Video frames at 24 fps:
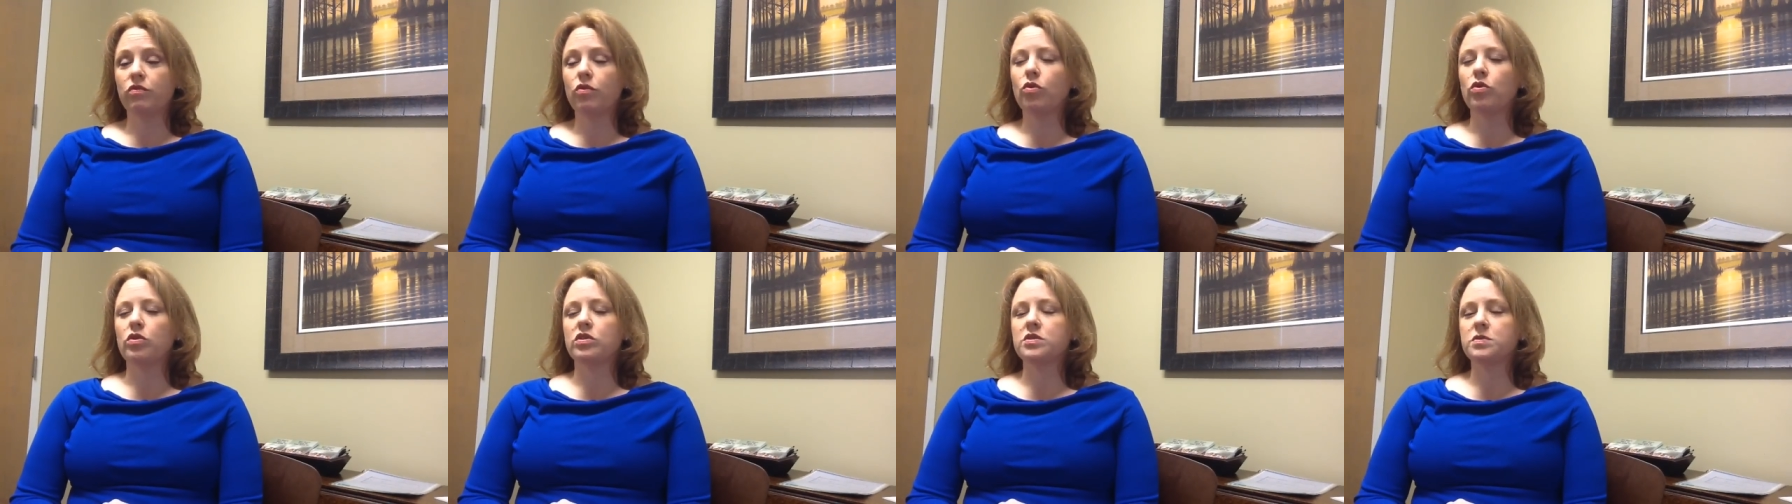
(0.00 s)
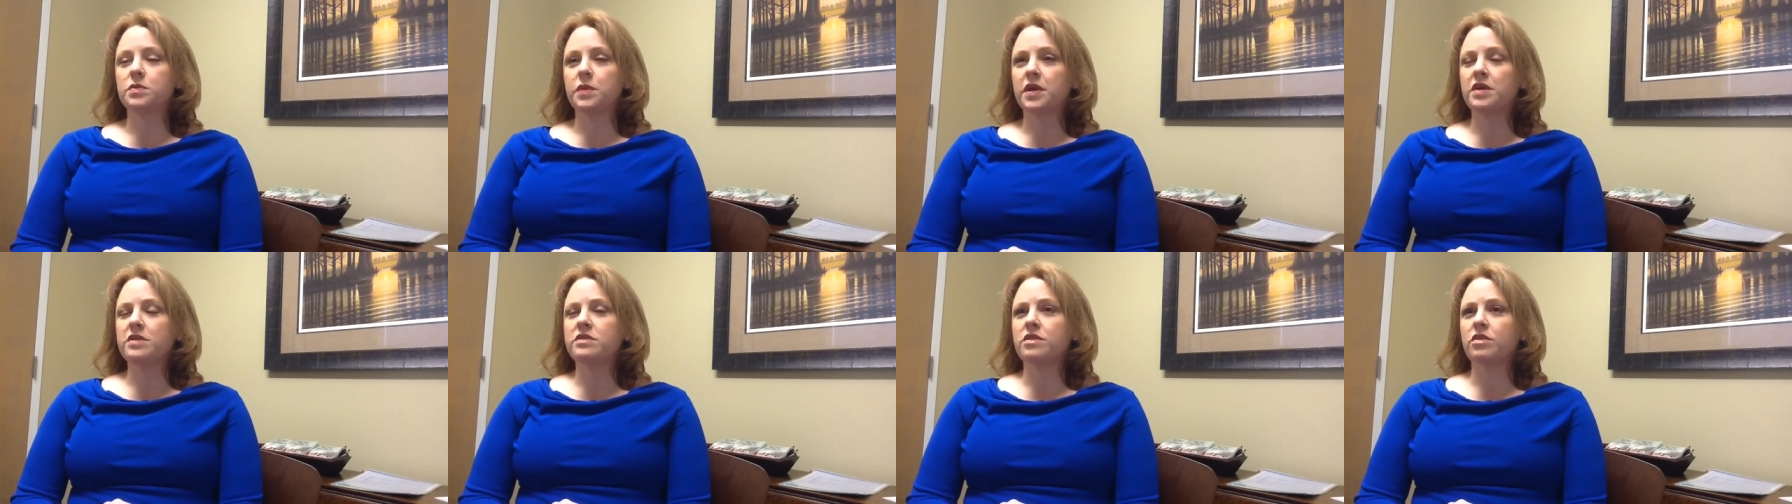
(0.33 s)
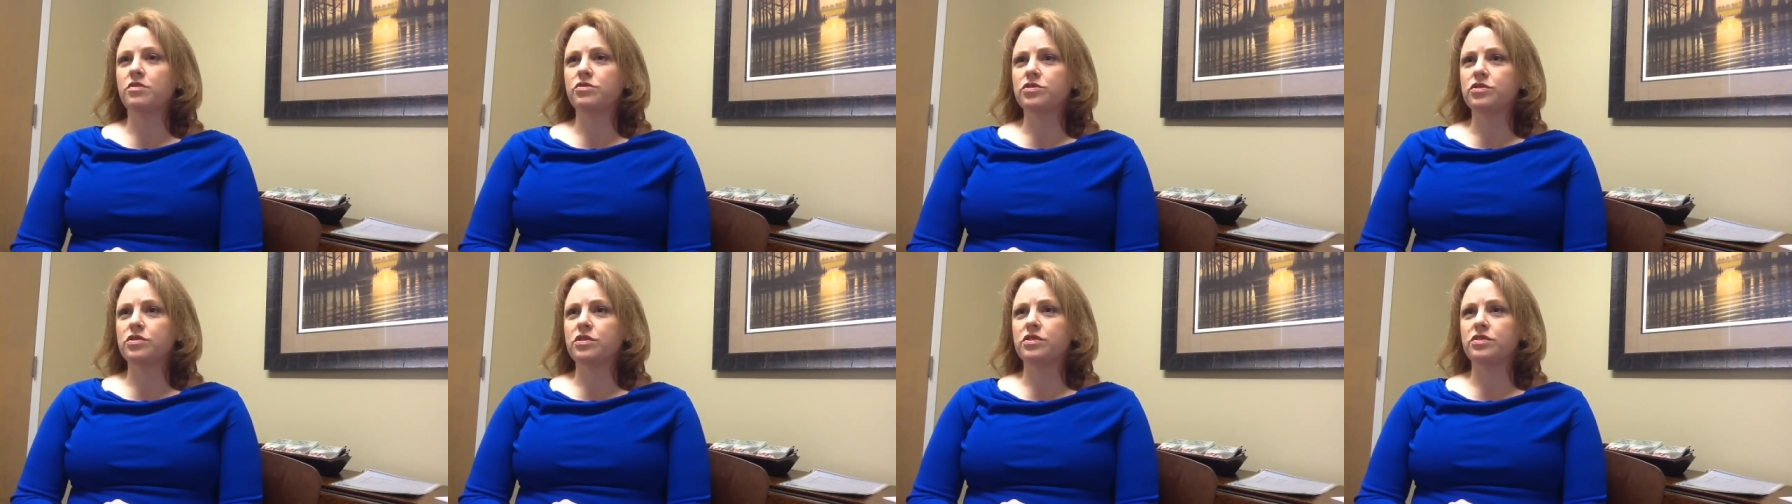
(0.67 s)
of course, because
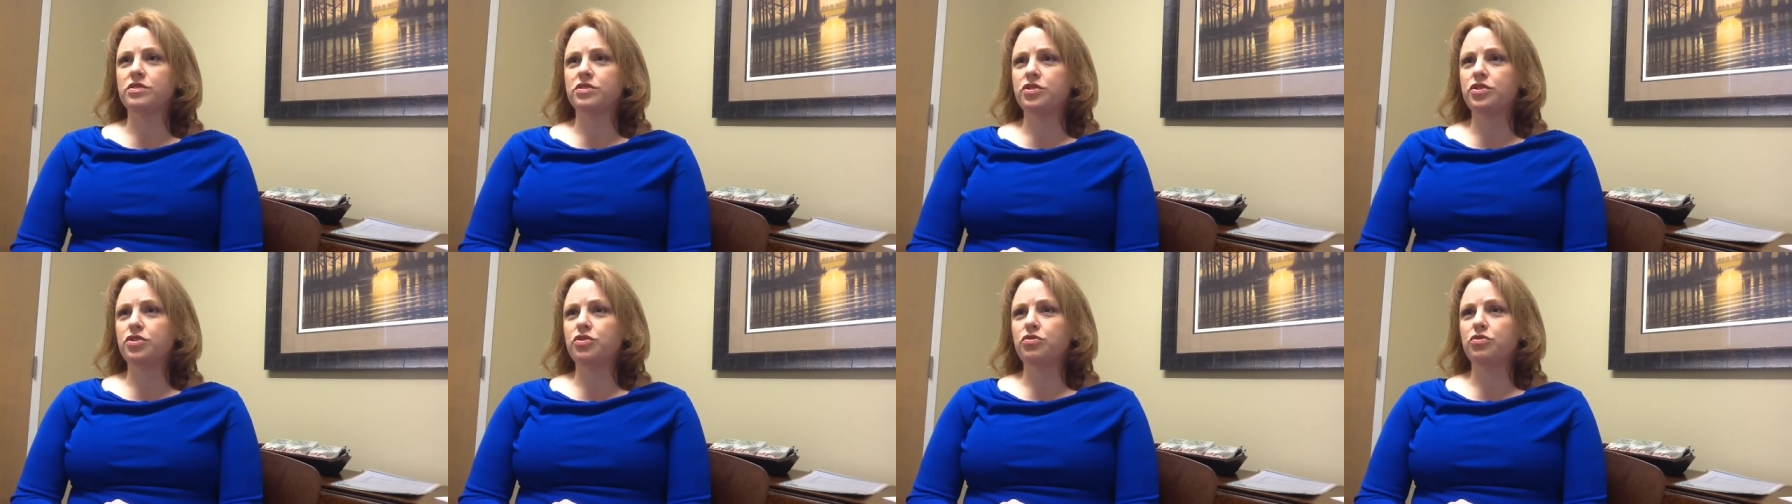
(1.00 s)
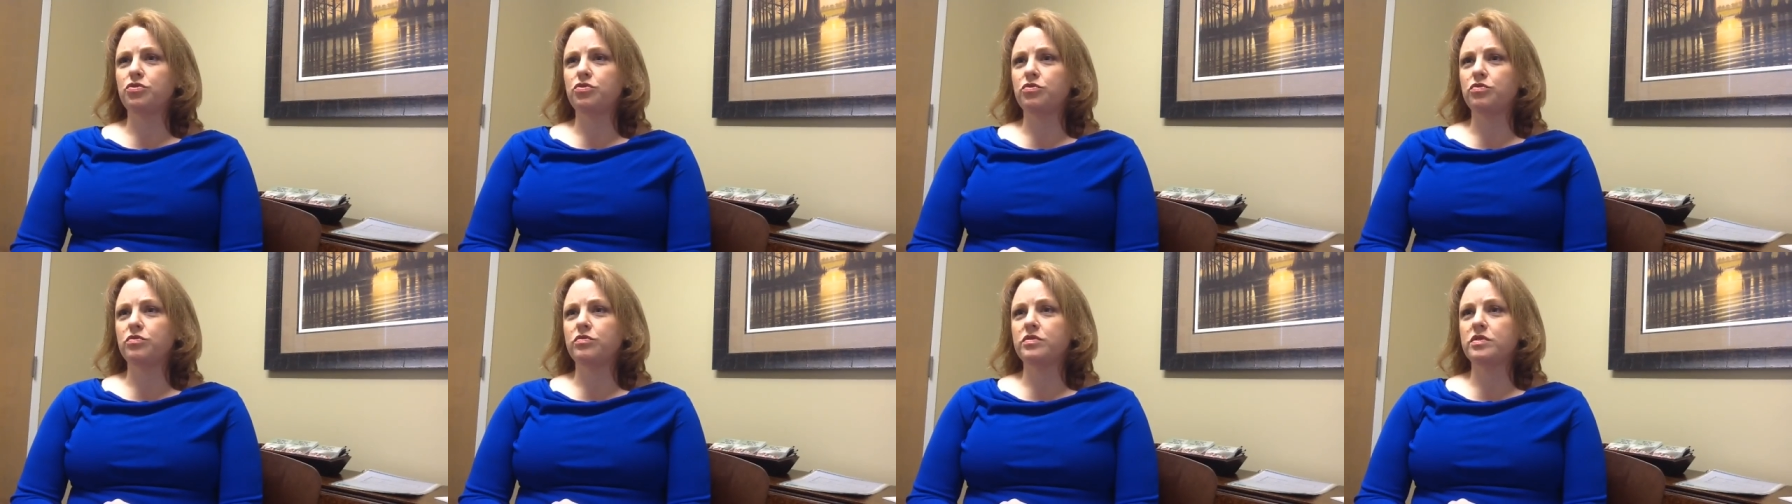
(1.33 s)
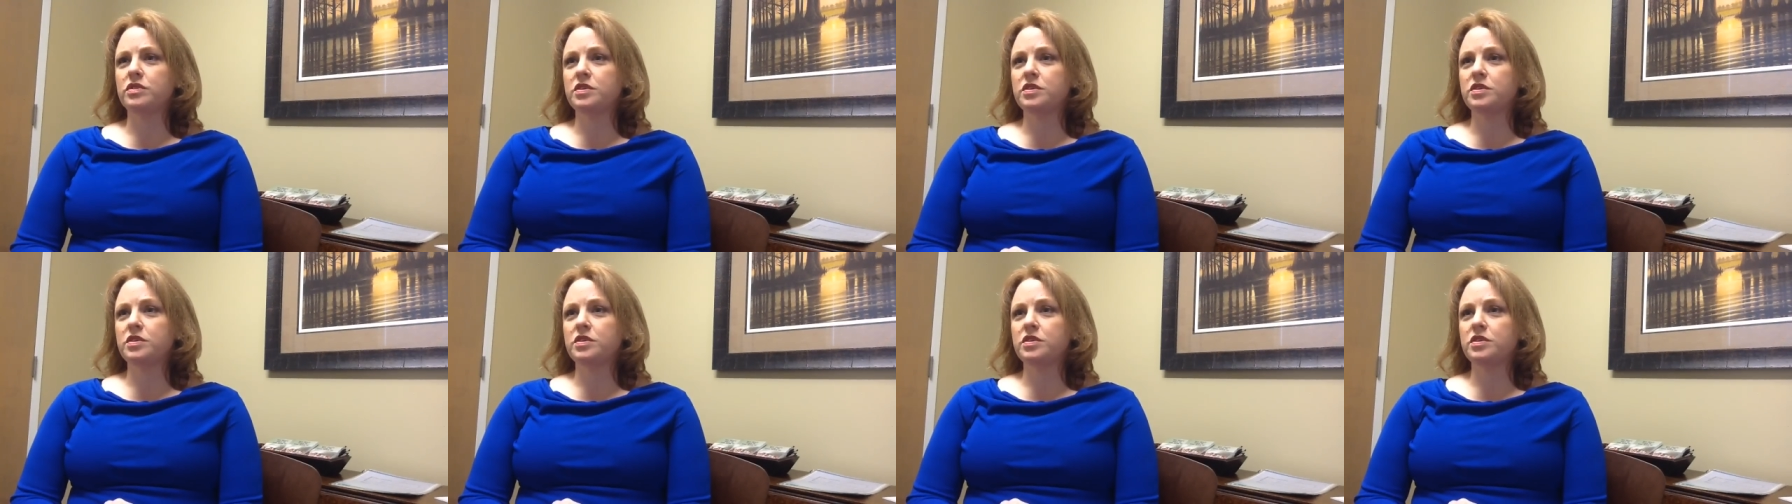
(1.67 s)
those are the two